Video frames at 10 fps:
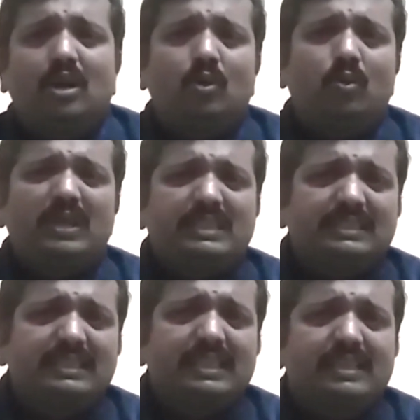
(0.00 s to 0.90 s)
how one
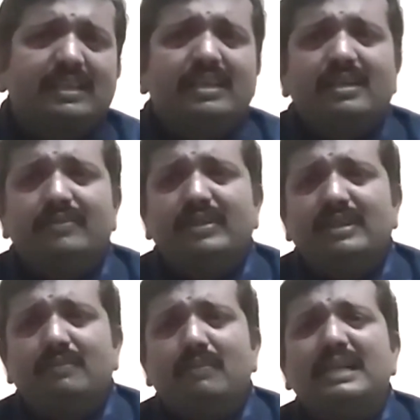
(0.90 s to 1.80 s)
cell
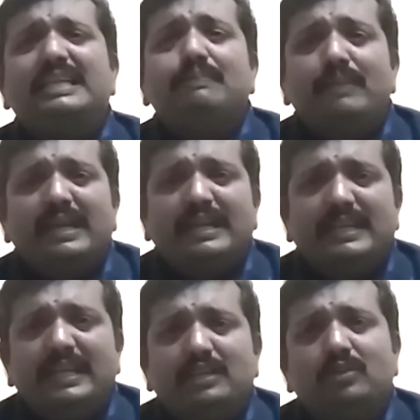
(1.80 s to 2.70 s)
will multiply
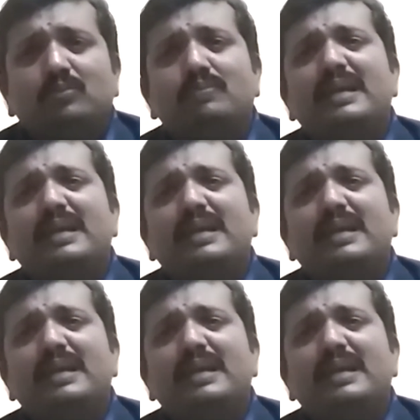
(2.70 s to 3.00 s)
into